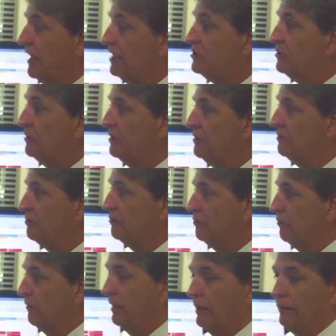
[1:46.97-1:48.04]
last year,
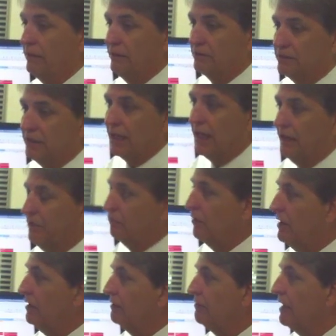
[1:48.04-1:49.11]
it was kind of
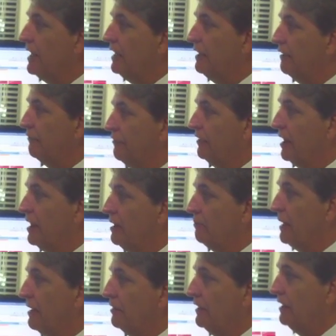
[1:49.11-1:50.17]
running late. I forgot
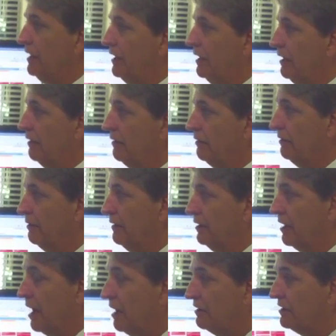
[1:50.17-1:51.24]
about the, uh, the
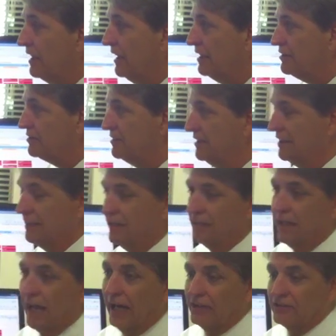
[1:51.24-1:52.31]
contest. Mm
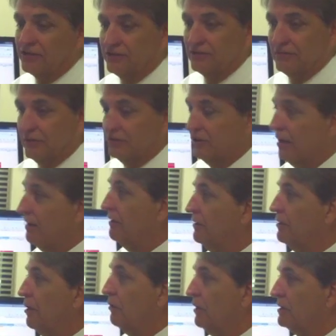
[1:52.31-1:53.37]
-hmm. I, saw
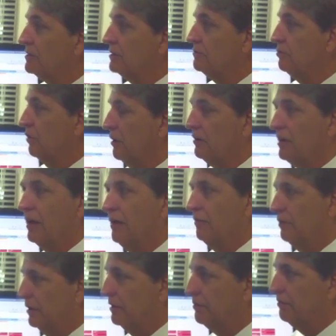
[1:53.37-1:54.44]
the notice. I said, well, okay,
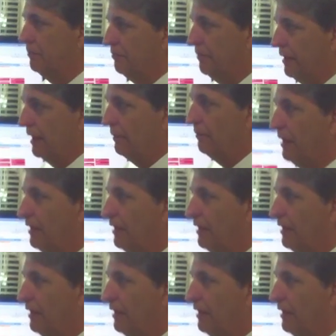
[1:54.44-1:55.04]
well, I,